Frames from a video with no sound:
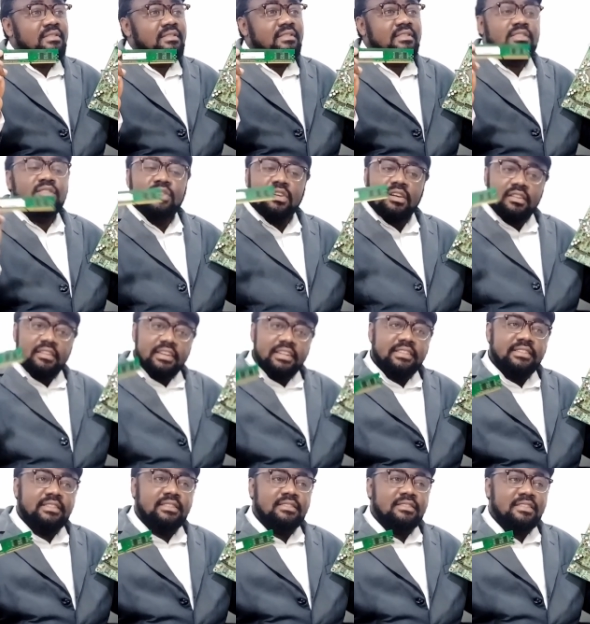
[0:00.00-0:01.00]

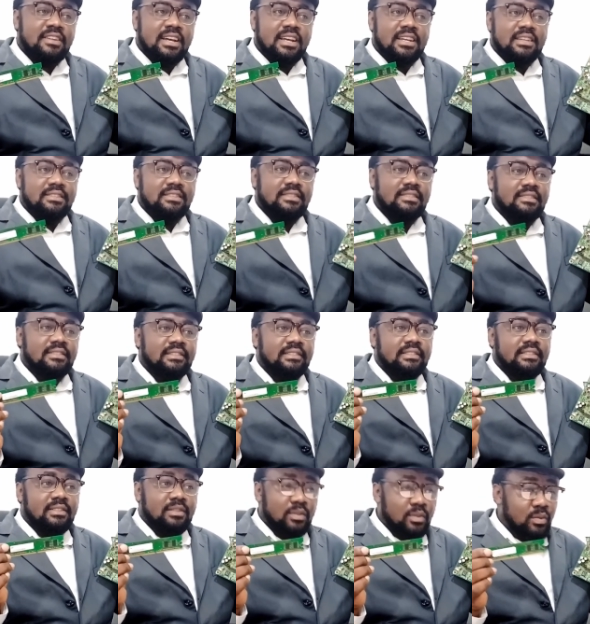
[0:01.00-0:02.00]
Storage, right?
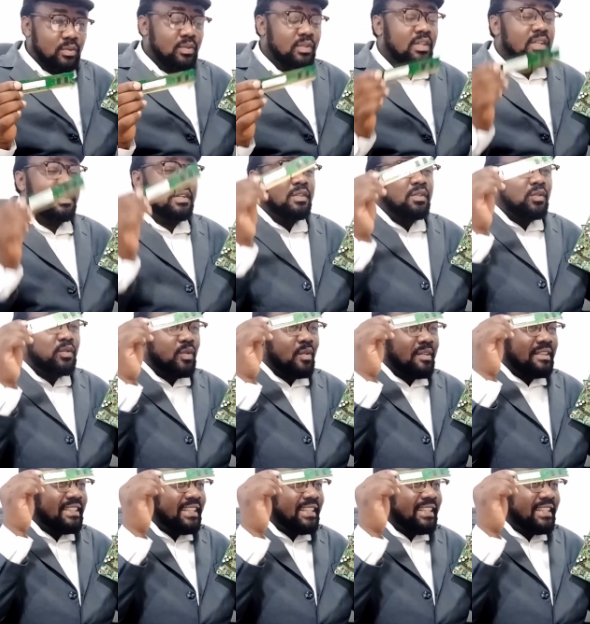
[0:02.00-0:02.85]
Good. So